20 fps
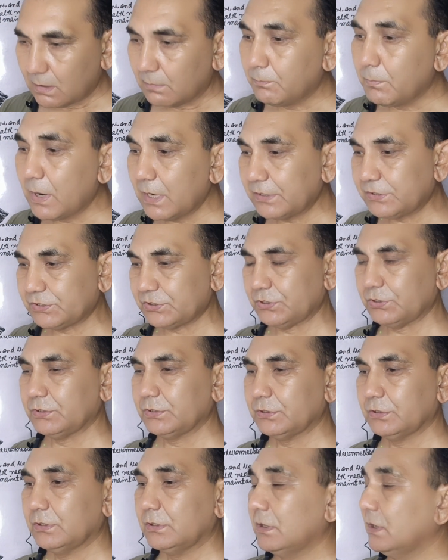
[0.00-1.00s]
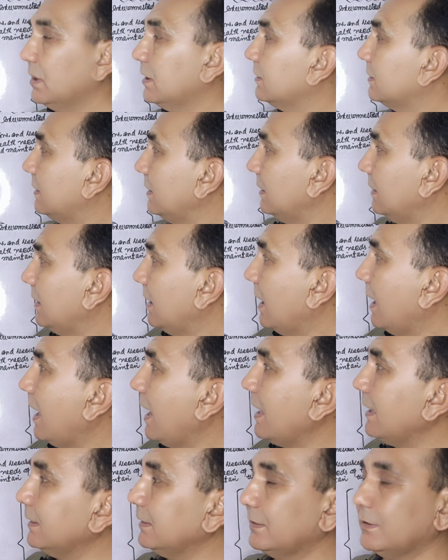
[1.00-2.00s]
But the
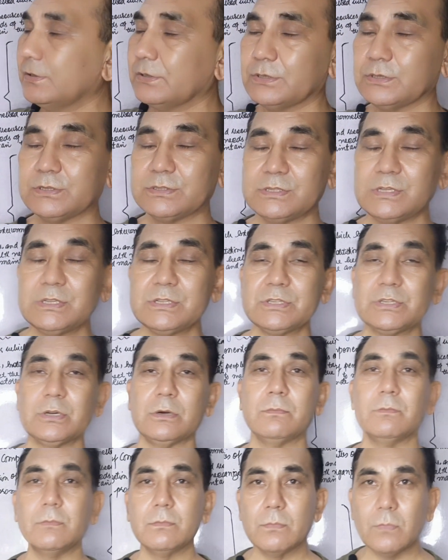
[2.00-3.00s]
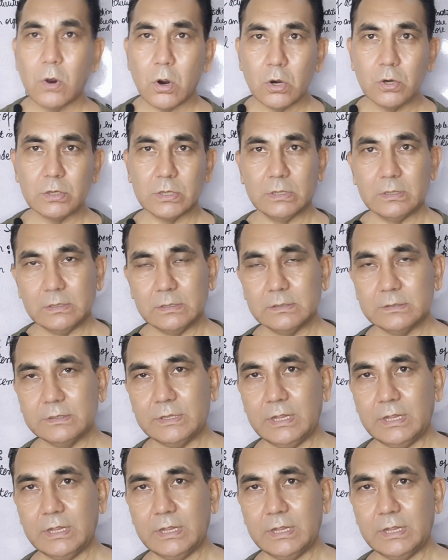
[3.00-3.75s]
health system model,